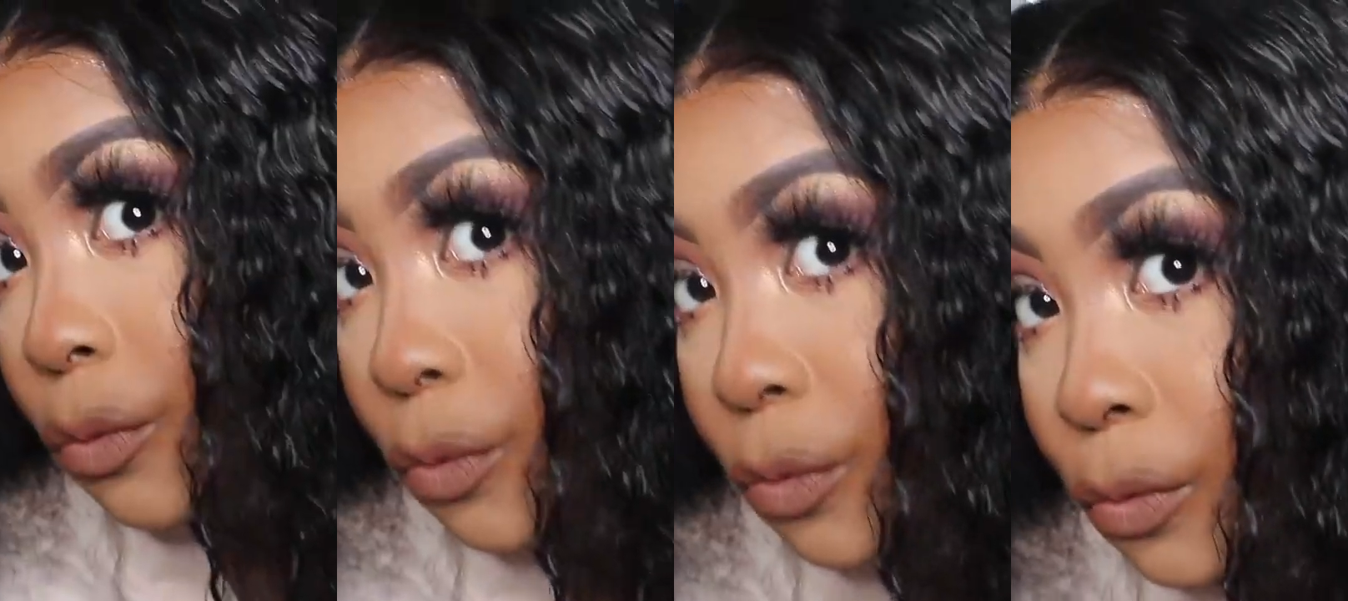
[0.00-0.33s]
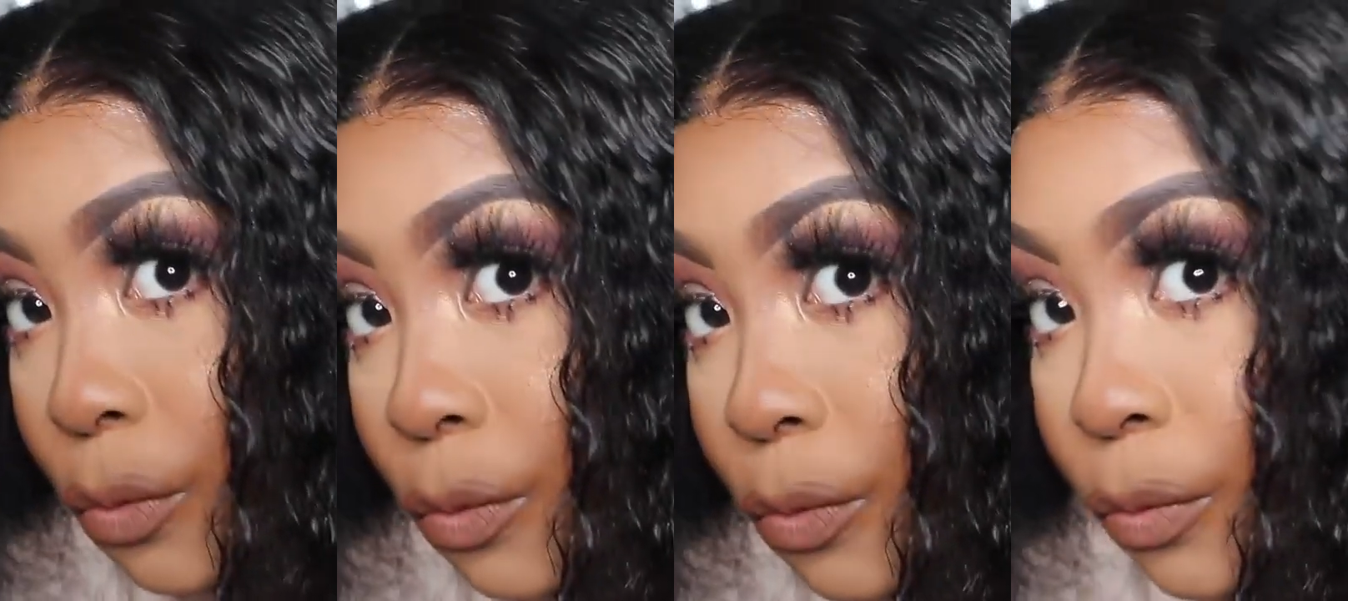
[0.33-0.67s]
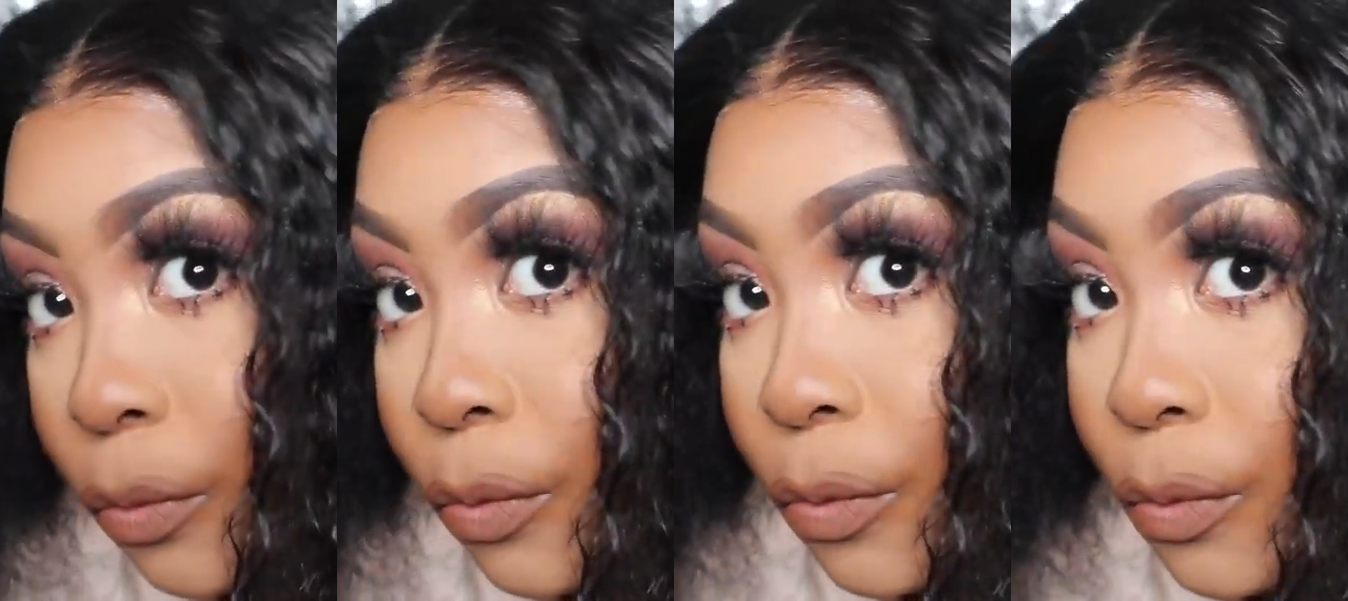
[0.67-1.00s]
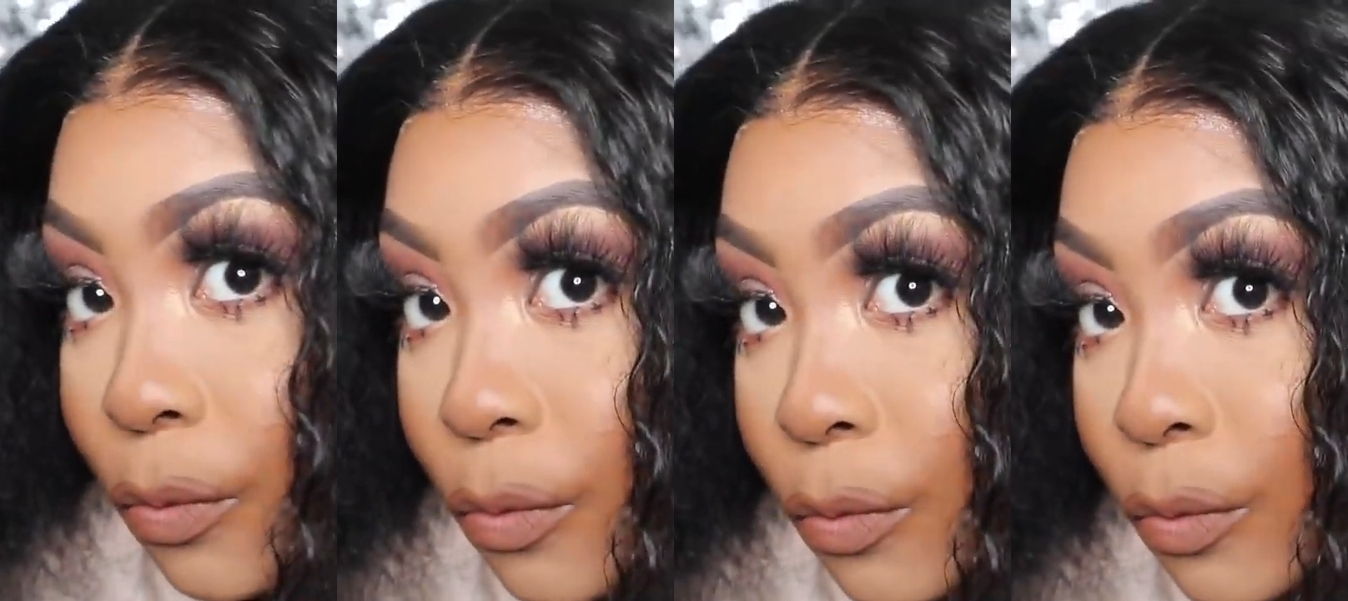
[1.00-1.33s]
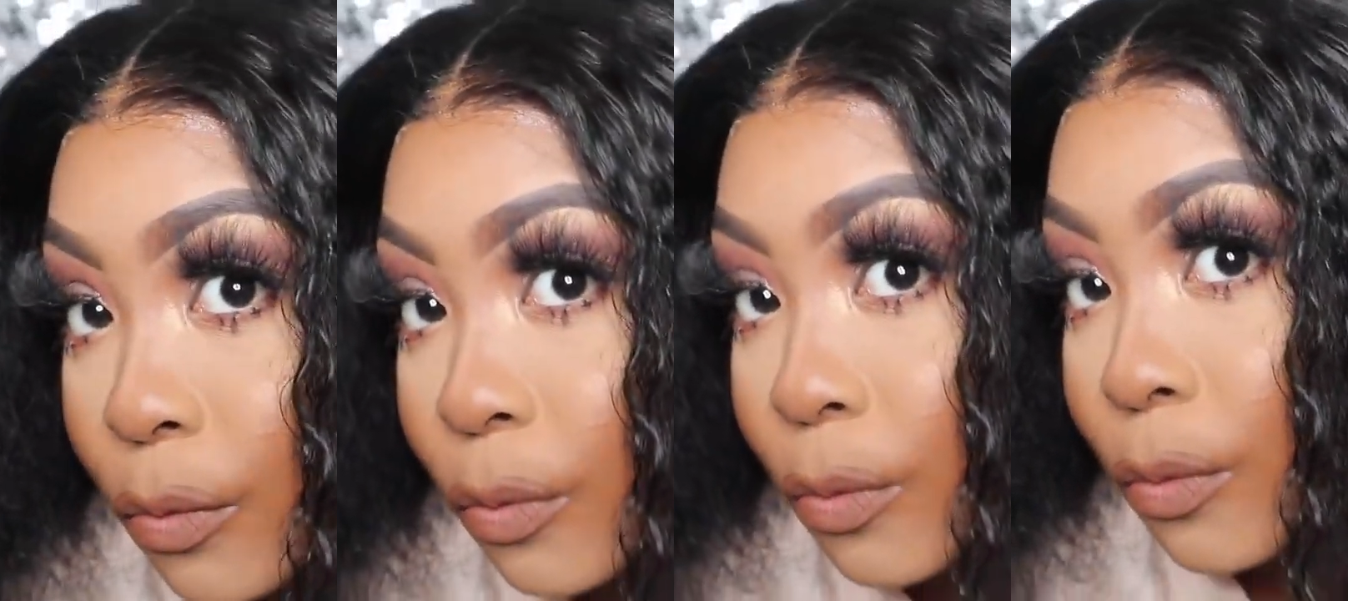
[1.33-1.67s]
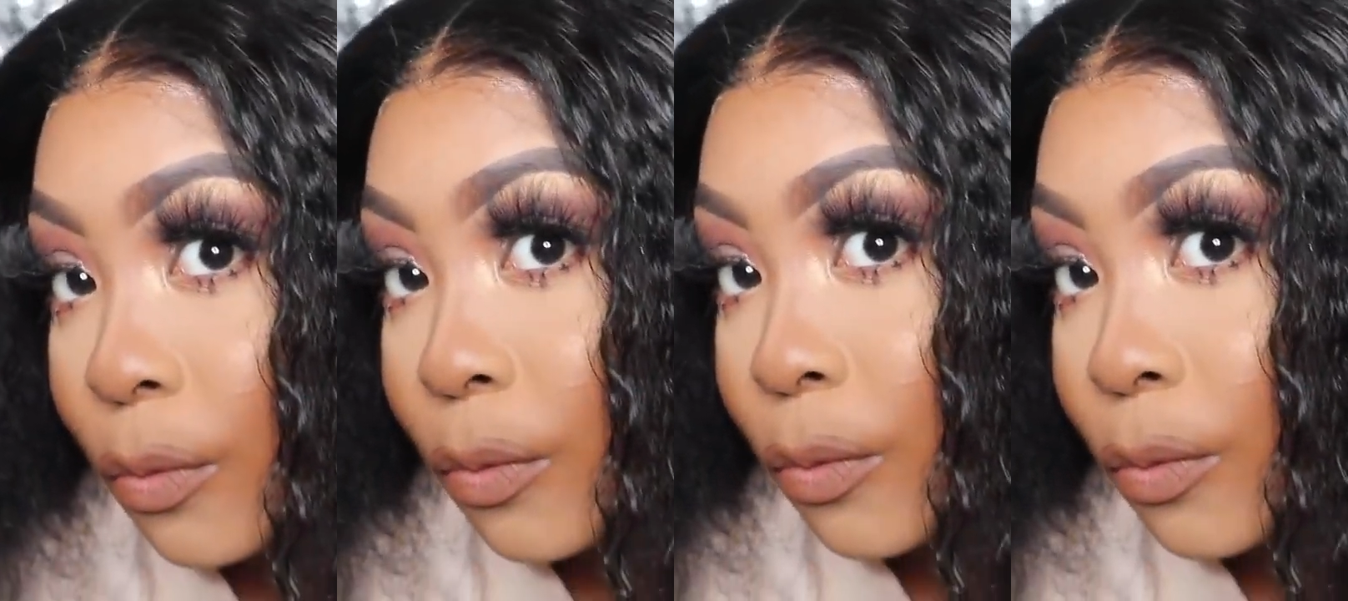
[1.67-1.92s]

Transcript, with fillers: it does. Here is